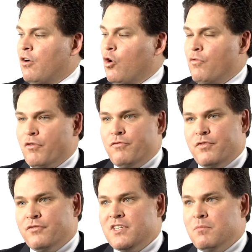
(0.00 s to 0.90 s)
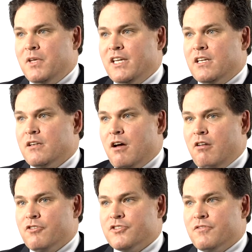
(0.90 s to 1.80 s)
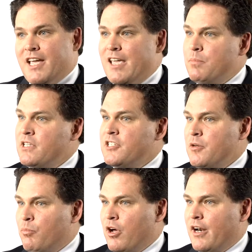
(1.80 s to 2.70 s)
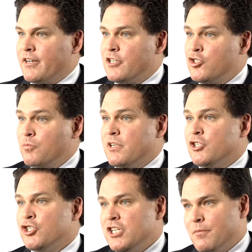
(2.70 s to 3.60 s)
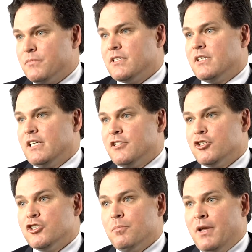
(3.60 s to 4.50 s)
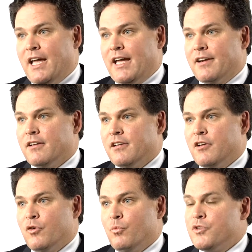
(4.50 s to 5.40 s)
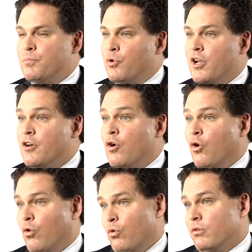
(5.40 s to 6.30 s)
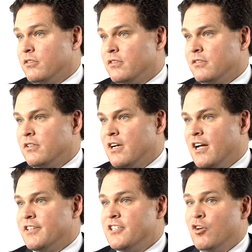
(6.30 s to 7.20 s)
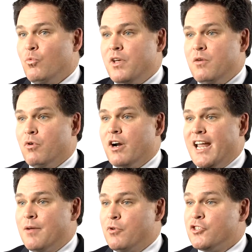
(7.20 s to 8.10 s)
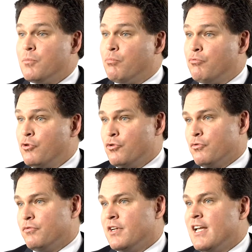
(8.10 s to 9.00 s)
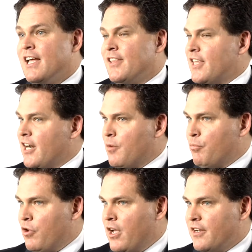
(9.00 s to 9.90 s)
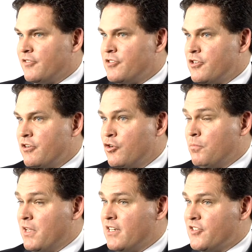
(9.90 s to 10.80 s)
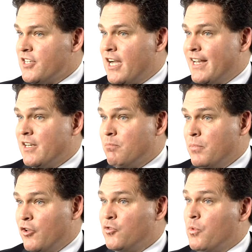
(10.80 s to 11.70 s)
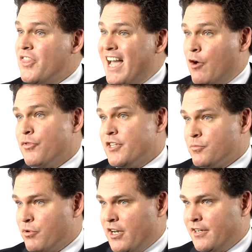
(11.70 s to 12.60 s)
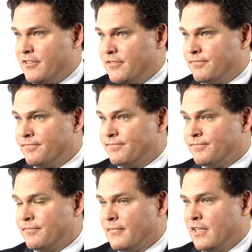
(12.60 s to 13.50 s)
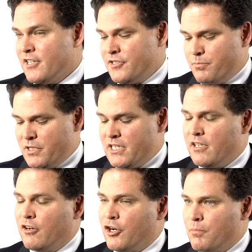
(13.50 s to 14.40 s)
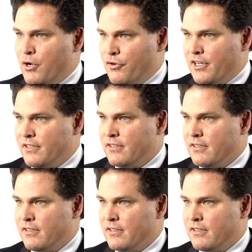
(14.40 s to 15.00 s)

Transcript: Over $50 million of APC product to be shipped into Japan was put on hold until we were able to prove that our products could be designed and built without this product, this particular component.